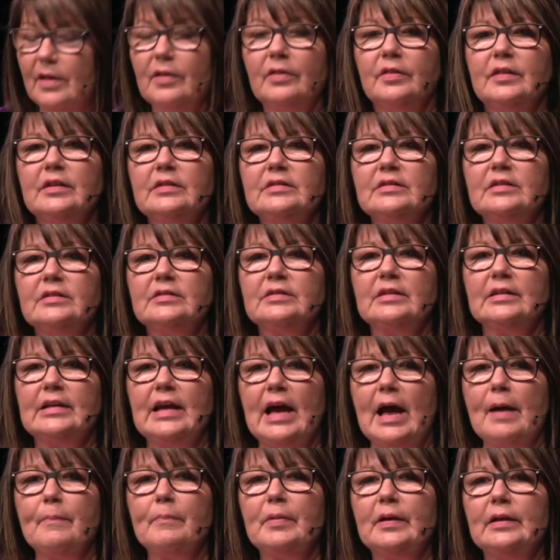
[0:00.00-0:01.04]
This is
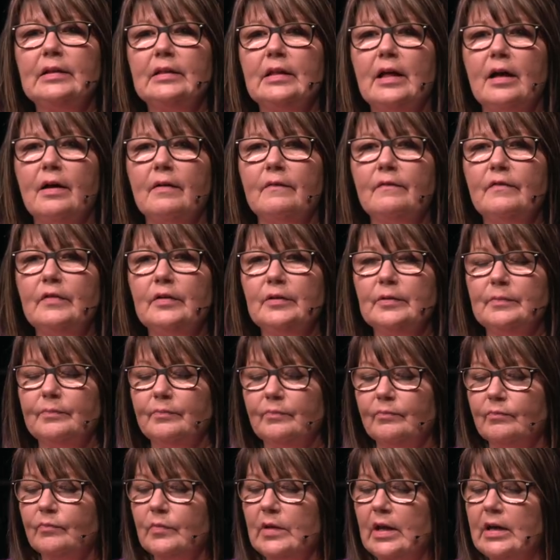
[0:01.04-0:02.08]
agape love,
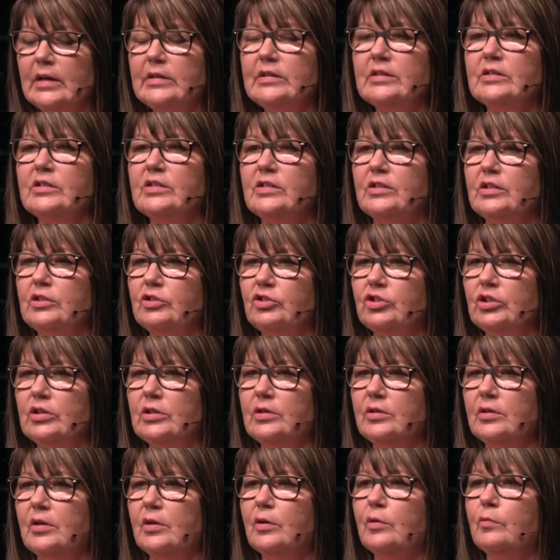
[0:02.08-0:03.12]
a
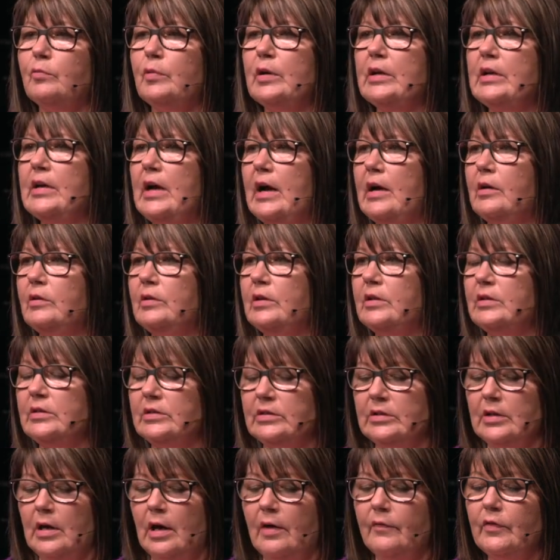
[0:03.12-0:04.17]
decision
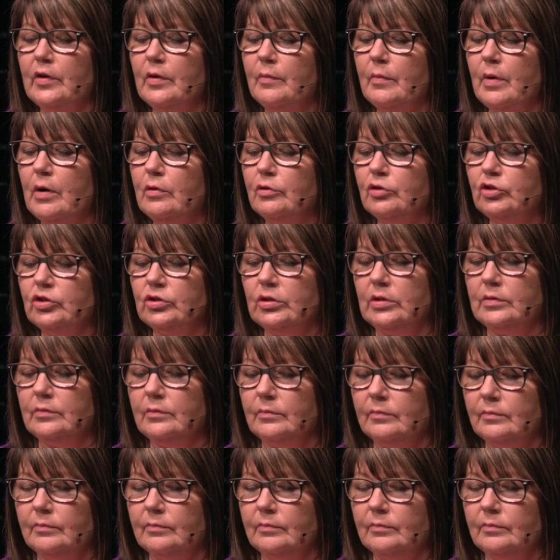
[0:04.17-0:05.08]
regardless of an emotion.